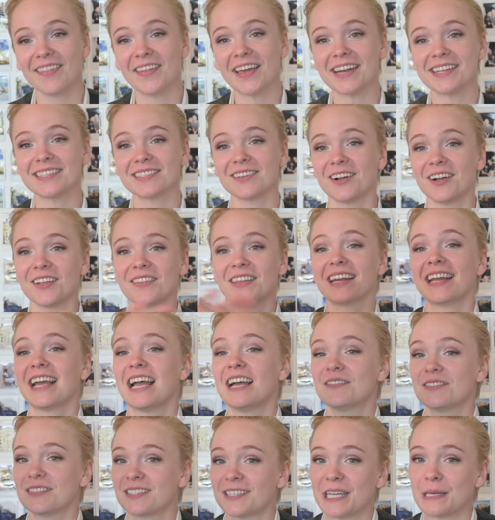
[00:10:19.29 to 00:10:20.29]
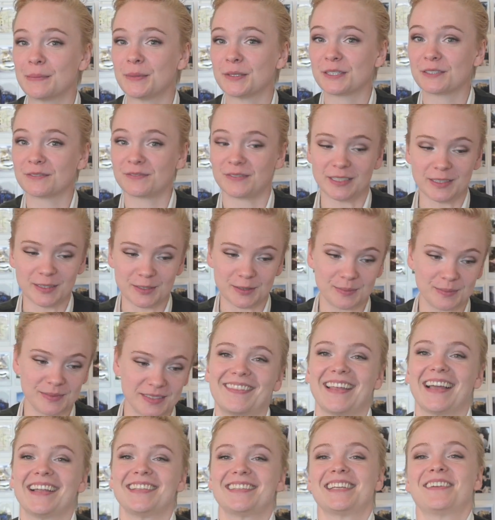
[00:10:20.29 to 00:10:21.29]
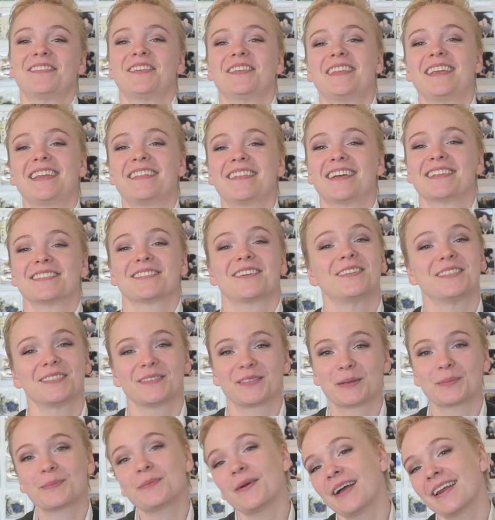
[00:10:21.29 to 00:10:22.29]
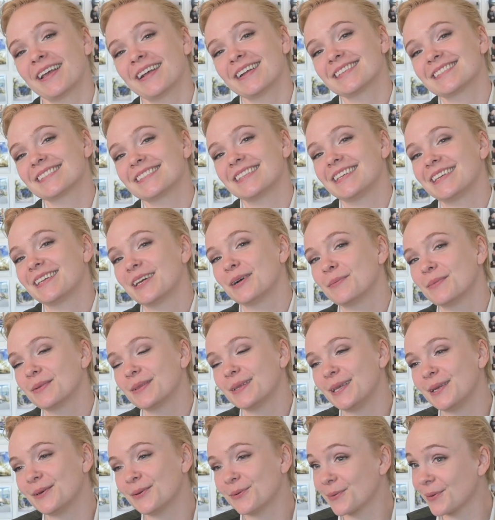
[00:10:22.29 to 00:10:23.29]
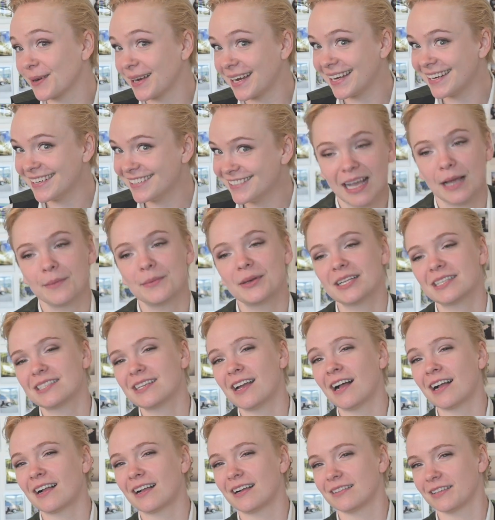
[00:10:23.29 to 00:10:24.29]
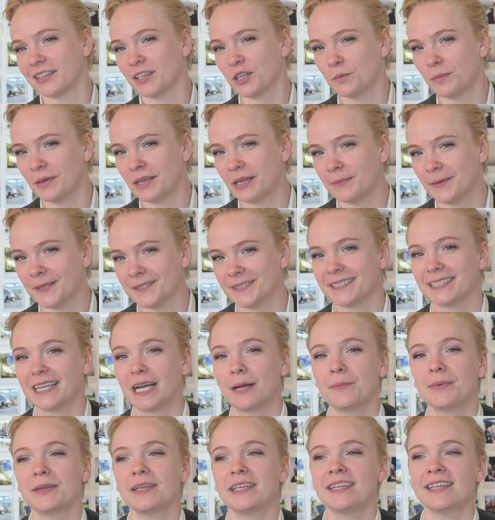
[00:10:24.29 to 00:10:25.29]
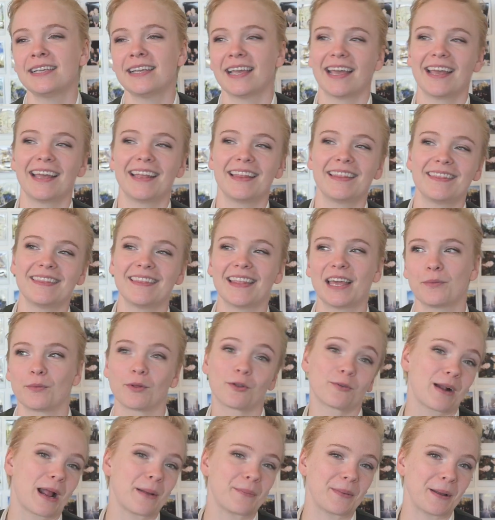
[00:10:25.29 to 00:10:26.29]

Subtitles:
that is all that I have to say about the films. That's everything, that's all of their products, the complete range. I'm gonna talk a little bit about the company, and then we'll wrap